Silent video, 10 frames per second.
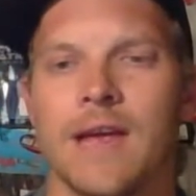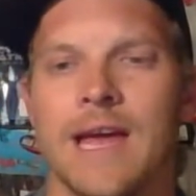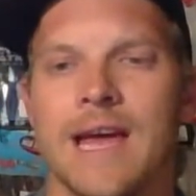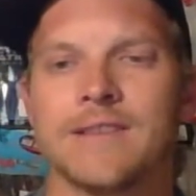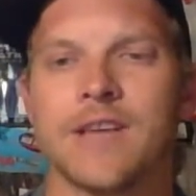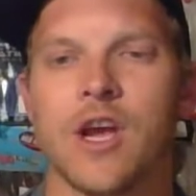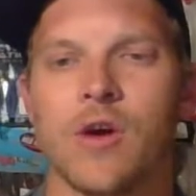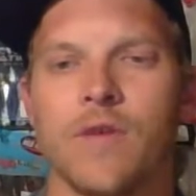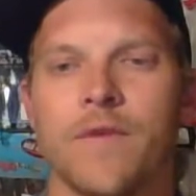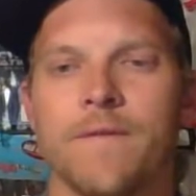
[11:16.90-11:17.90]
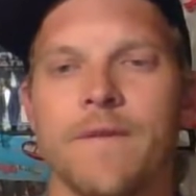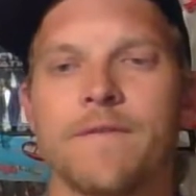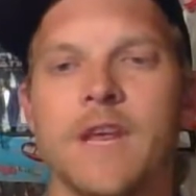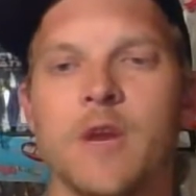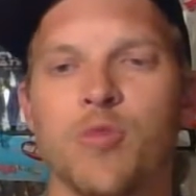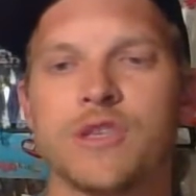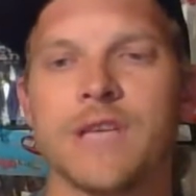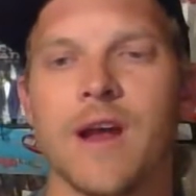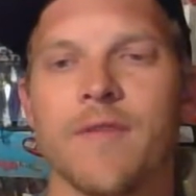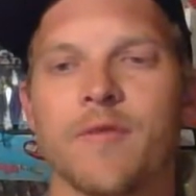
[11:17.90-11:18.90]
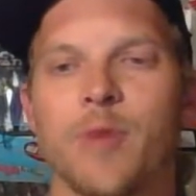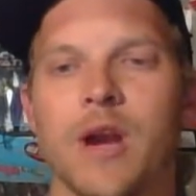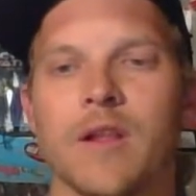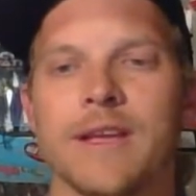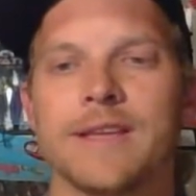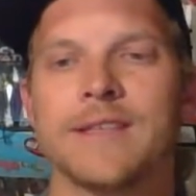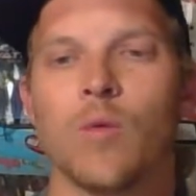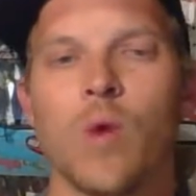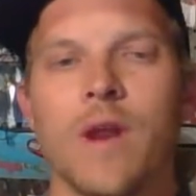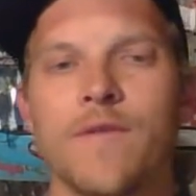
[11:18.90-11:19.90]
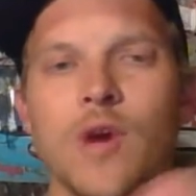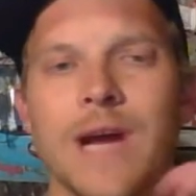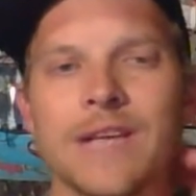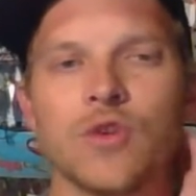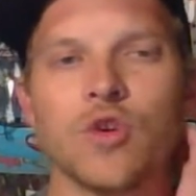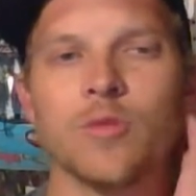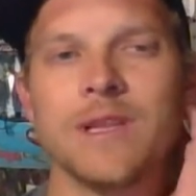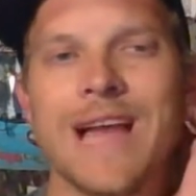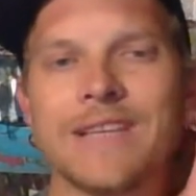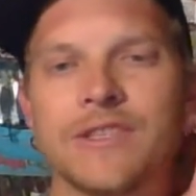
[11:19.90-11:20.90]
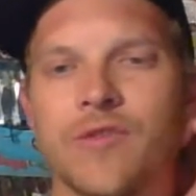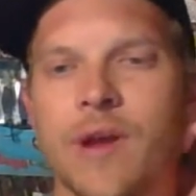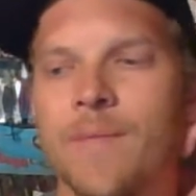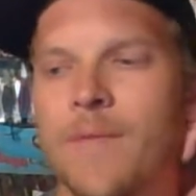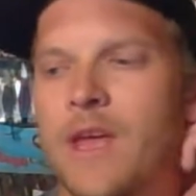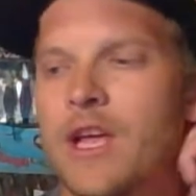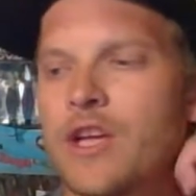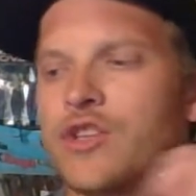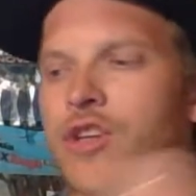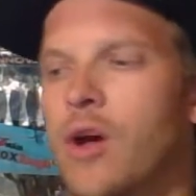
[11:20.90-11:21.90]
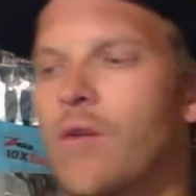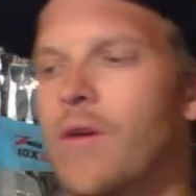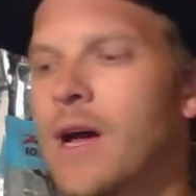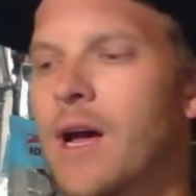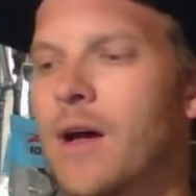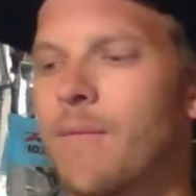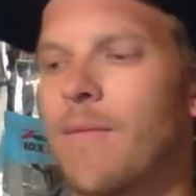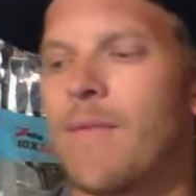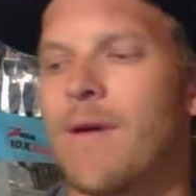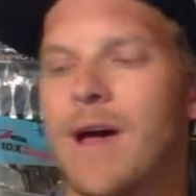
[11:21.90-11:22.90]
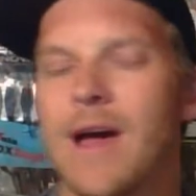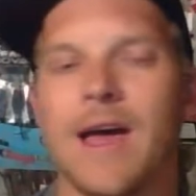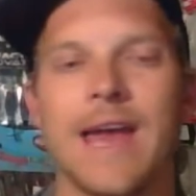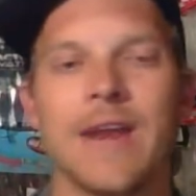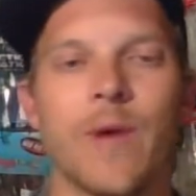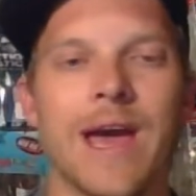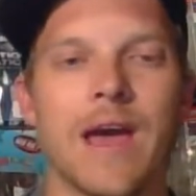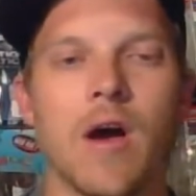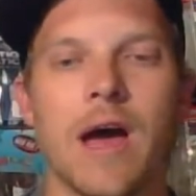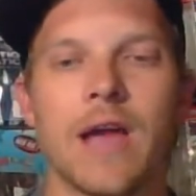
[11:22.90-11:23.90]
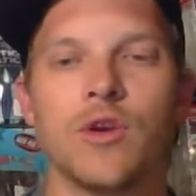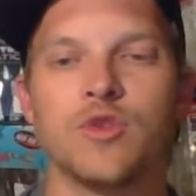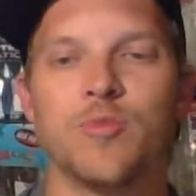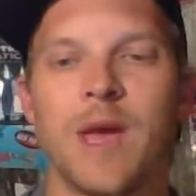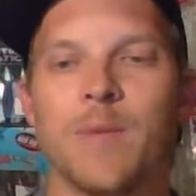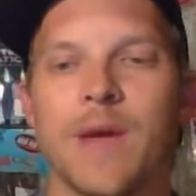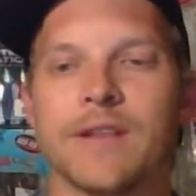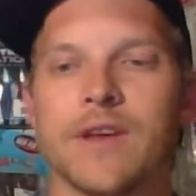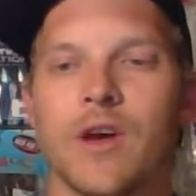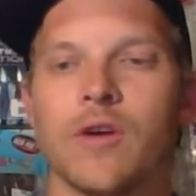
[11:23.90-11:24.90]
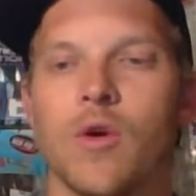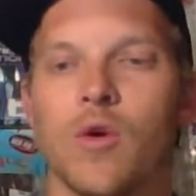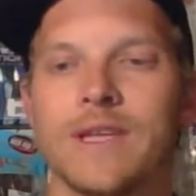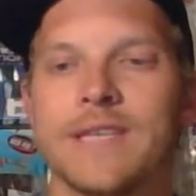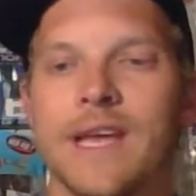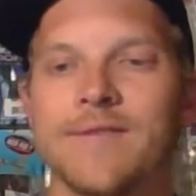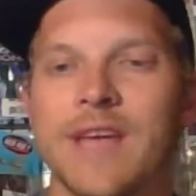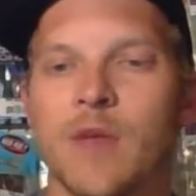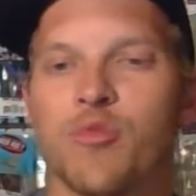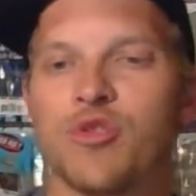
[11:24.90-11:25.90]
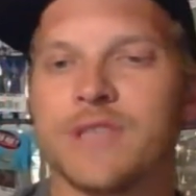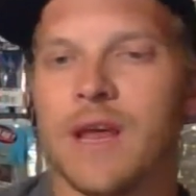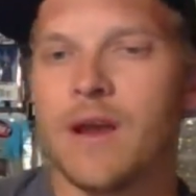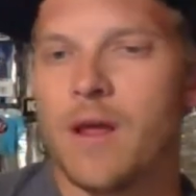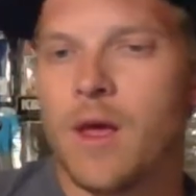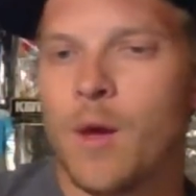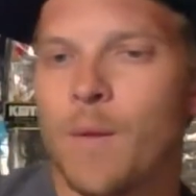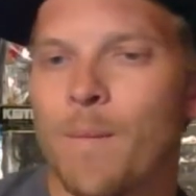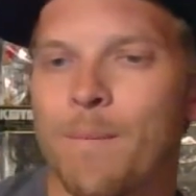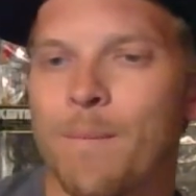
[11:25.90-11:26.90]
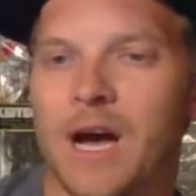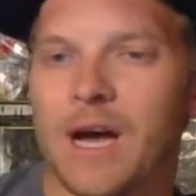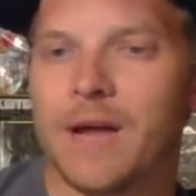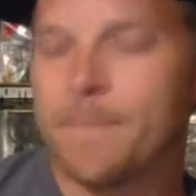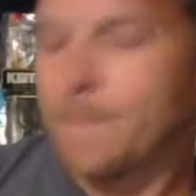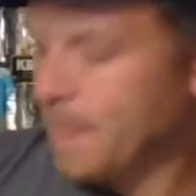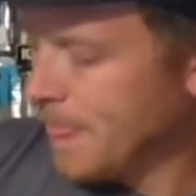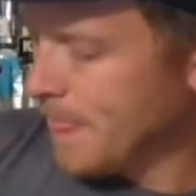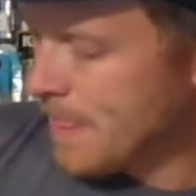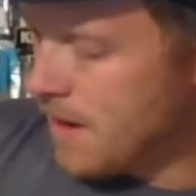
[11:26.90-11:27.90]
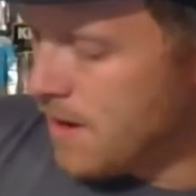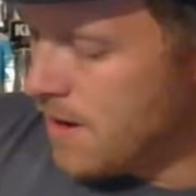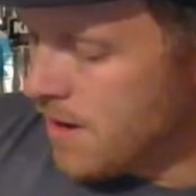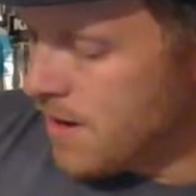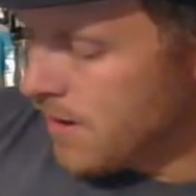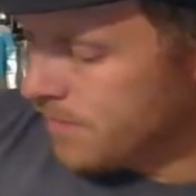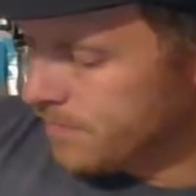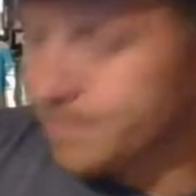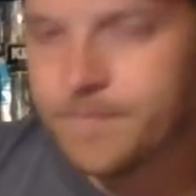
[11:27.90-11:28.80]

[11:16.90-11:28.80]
has a code for 15% off, apparently. So one of you guys told me last stream. So, um, anyway, I used Baitman's code and only saved 10%. But, um,